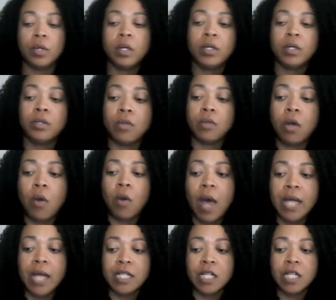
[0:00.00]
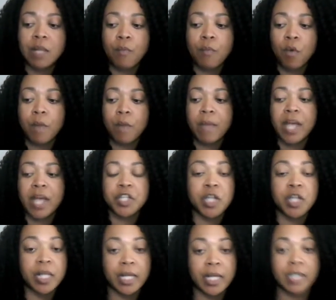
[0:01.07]
you know, I see more
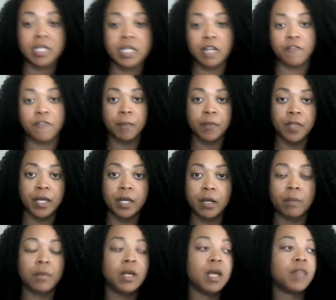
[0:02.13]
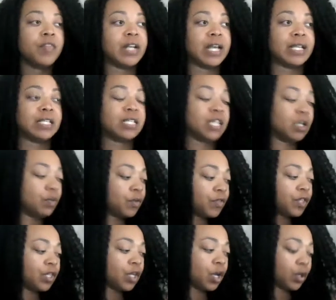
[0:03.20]
masculinity from them than I see with
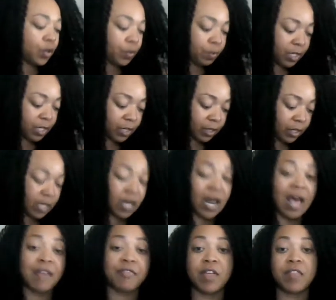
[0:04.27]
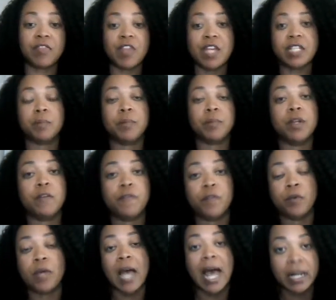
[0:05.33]
the younger men. And I think that's a
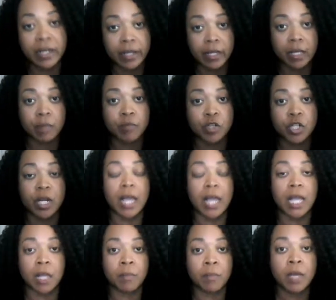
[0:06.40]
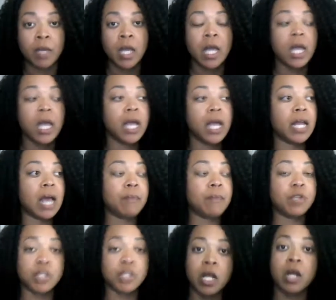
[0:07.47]
pitiful goddamn shame. And I'm
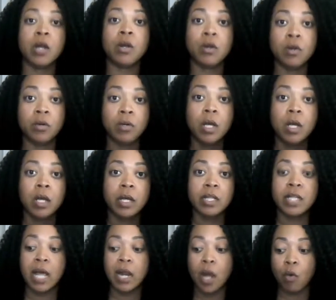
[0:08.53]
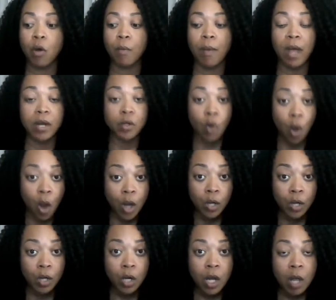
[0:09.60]
concerned because I don't want my
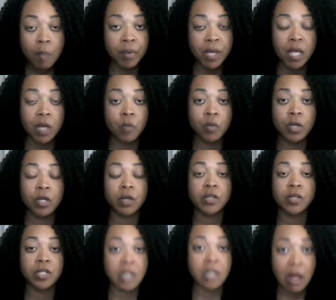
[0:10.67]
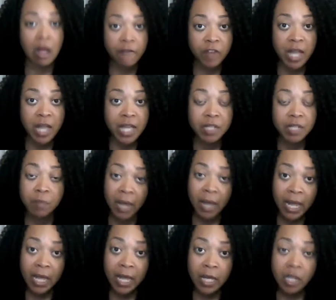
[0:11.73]
daughter being with no soft ass
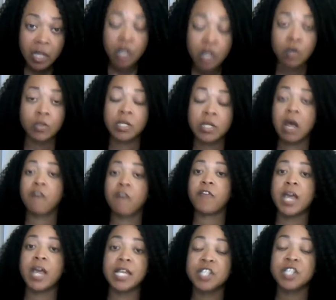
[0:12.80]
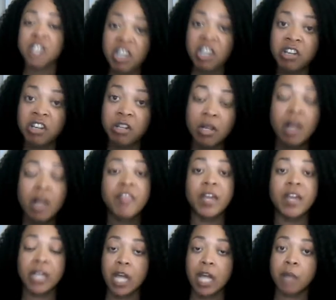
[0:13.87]
man, no soft ass nigga that
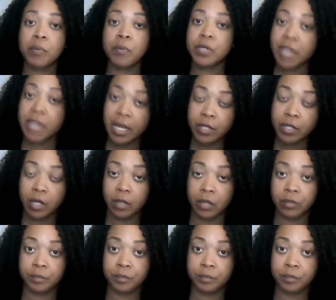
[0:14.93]
can't protect her.